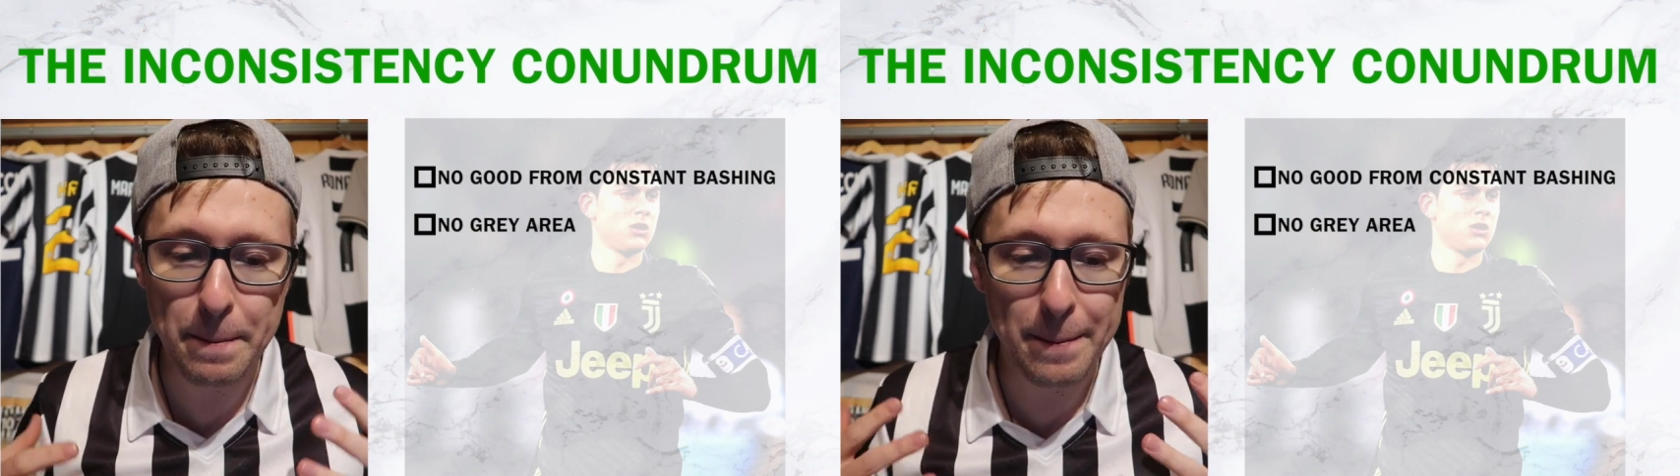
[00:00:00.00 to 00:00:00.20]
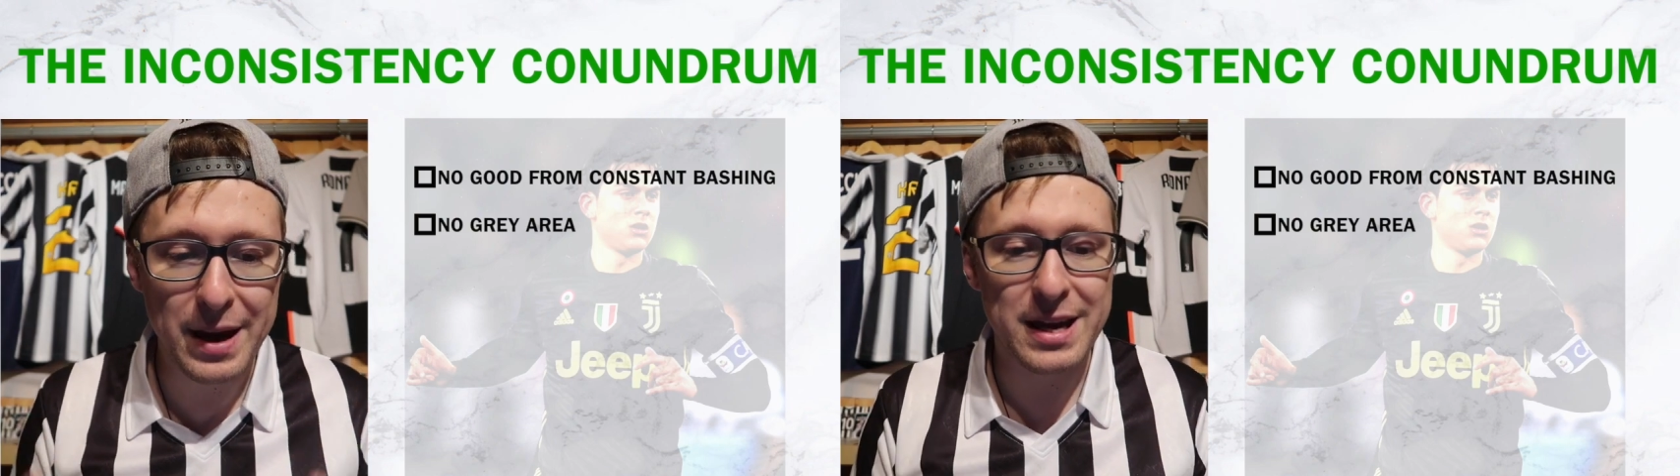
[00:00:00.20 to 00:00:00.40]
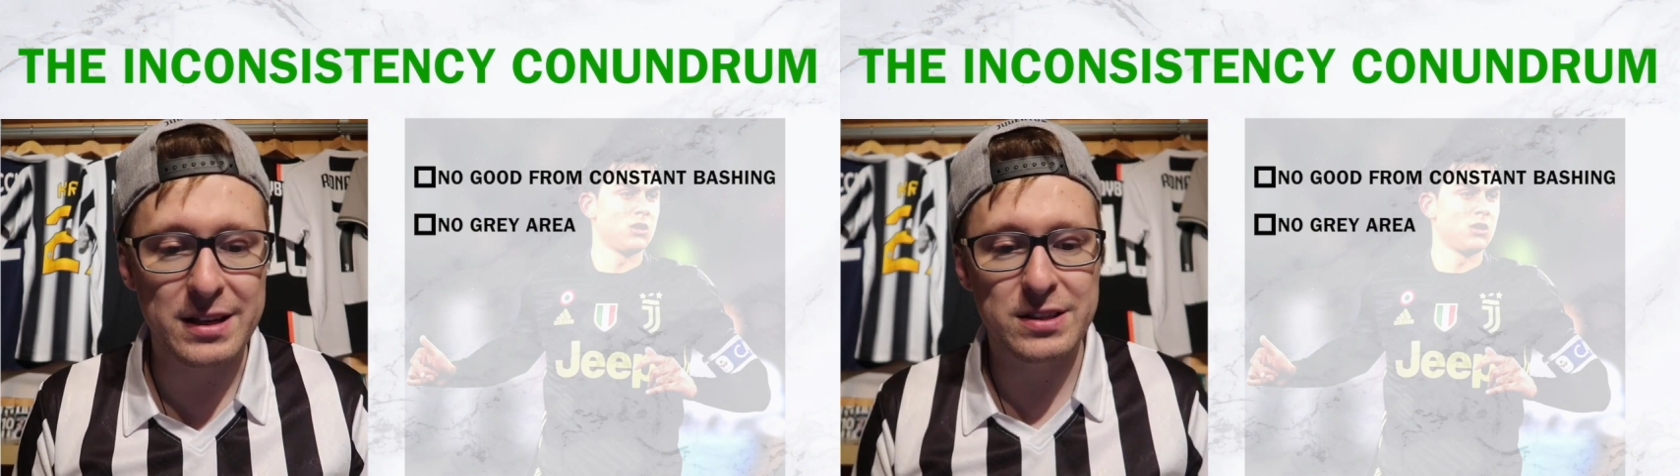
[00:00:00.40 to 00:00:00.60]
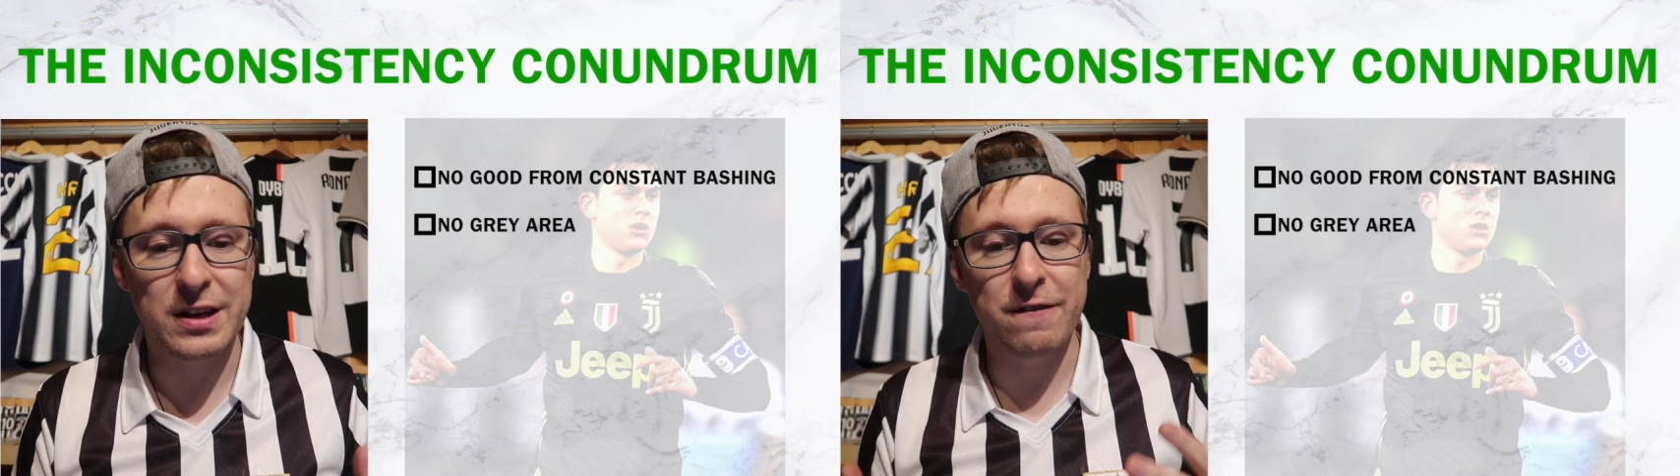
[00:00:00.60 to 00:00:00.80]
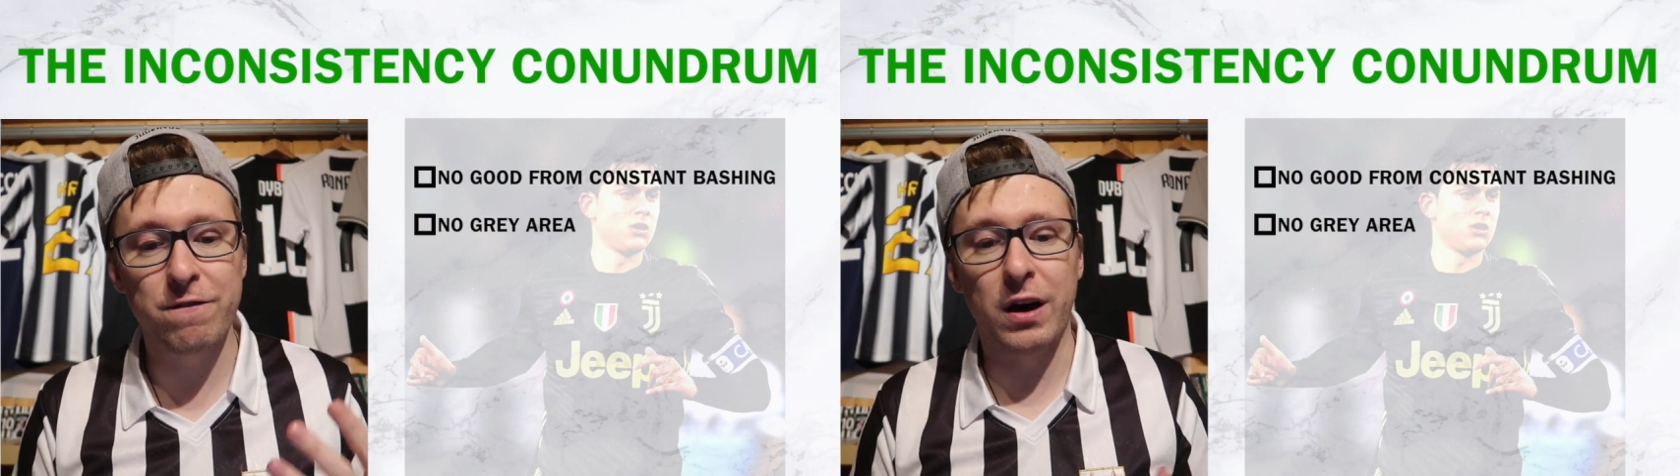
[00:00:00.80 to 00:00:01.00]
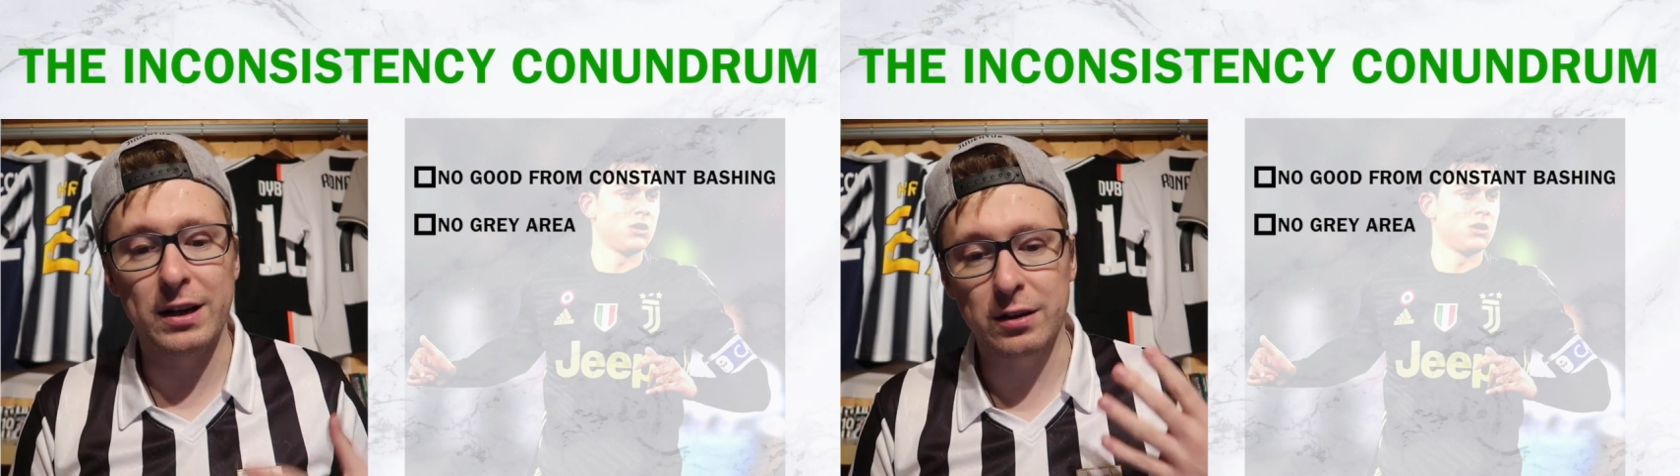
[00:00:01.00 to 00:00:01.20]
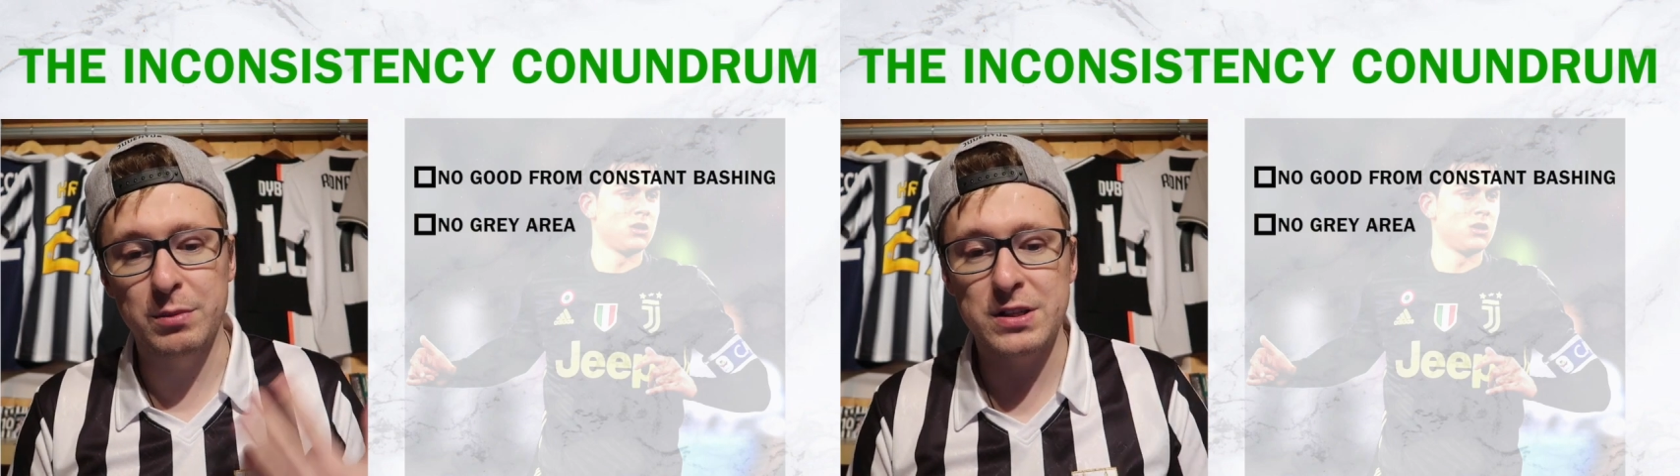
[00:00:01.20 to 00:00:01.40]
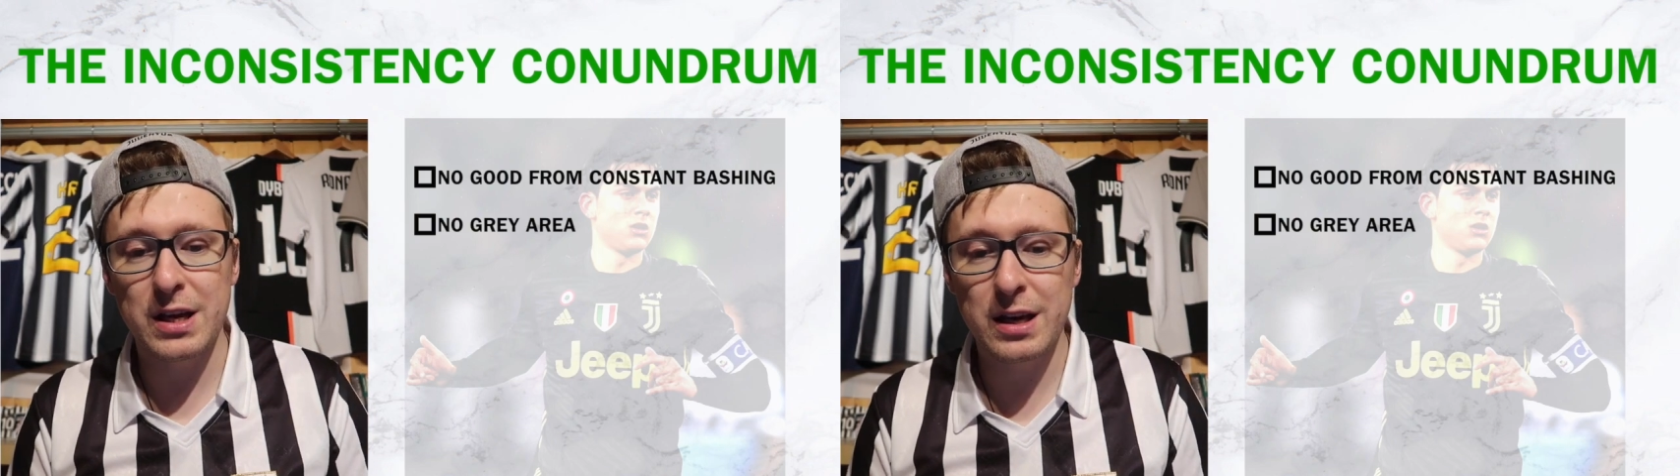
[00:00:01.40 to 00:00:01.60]
makes a vital
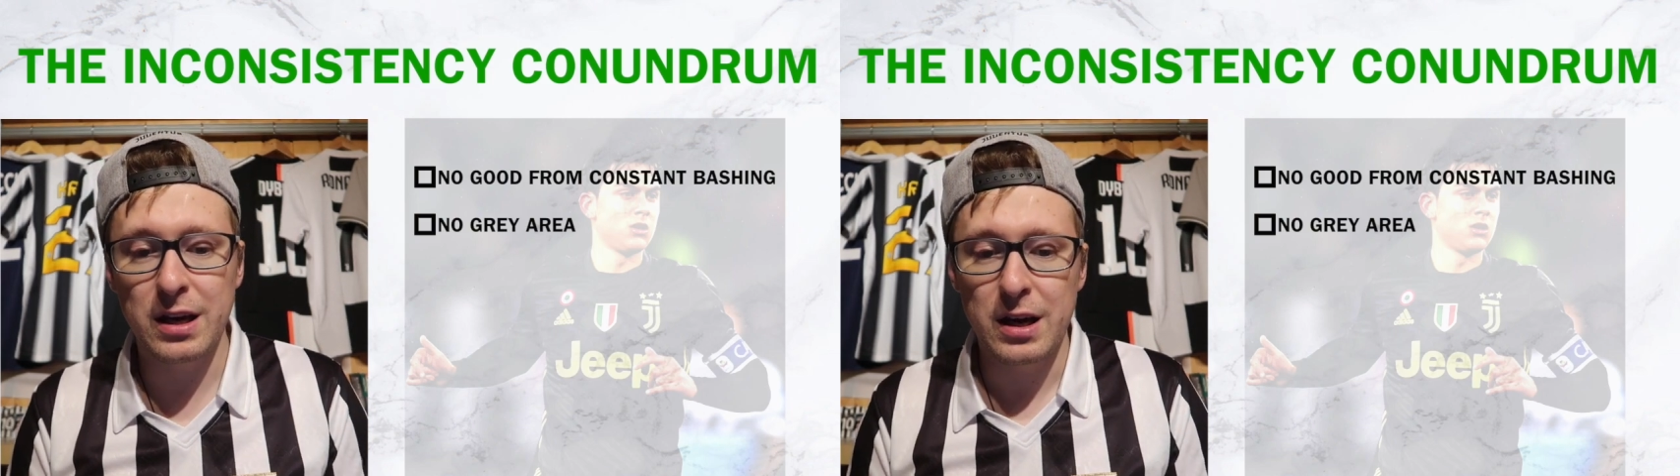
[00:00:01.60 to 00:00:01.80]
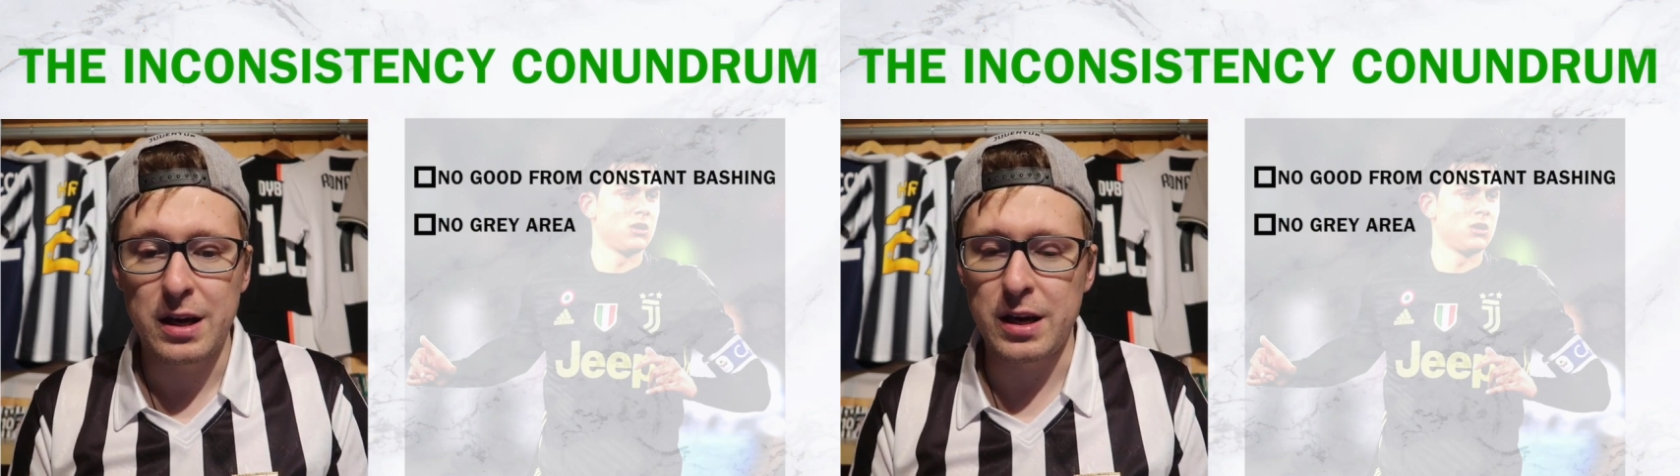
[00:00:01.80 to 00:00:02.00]
mistake,